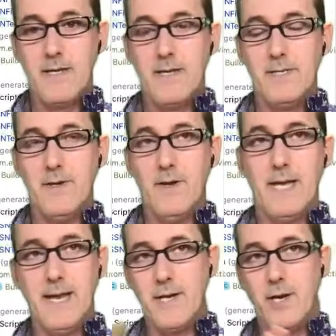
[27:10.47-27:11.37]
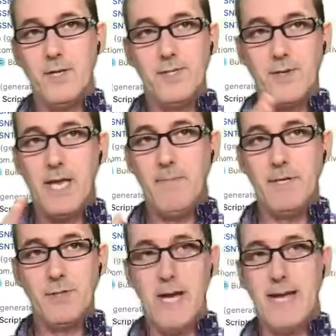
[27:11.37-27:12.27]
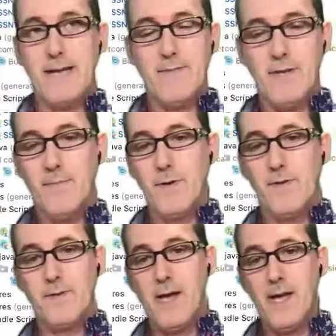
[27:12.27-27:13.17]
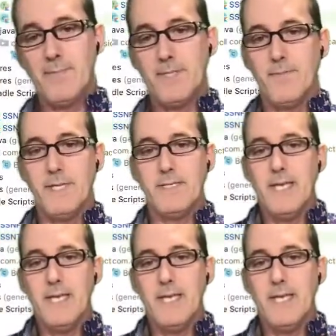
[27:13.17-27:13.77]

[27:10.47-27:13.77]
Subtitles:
So I got a cursor keeping track of the number of times something's